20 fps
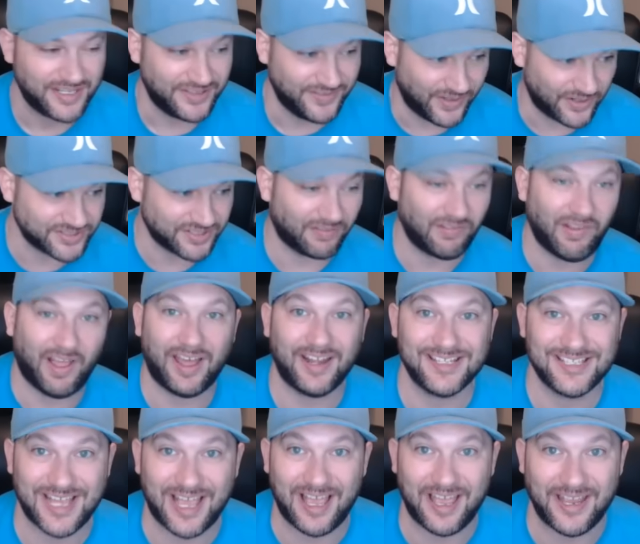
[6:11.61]
There's a lot
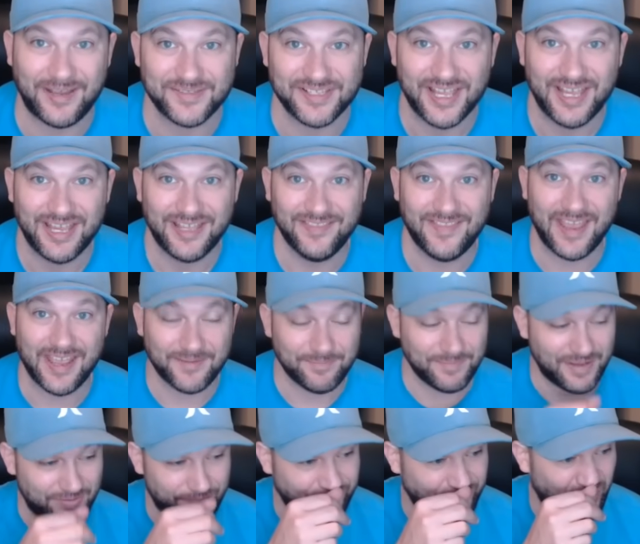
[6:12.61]
of times they
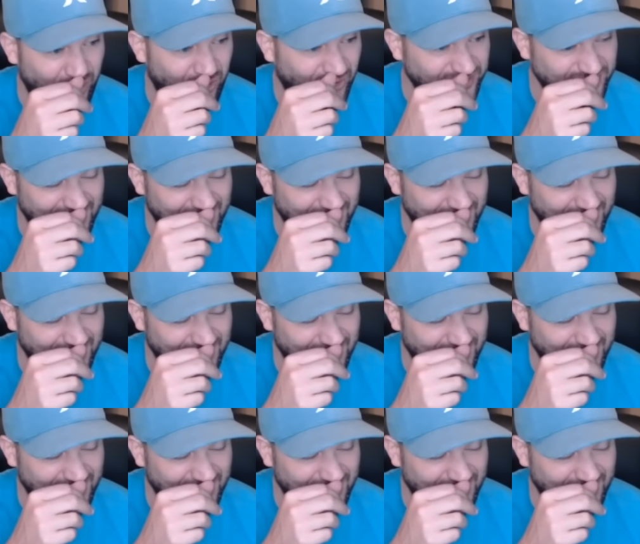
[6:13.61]
admit fault.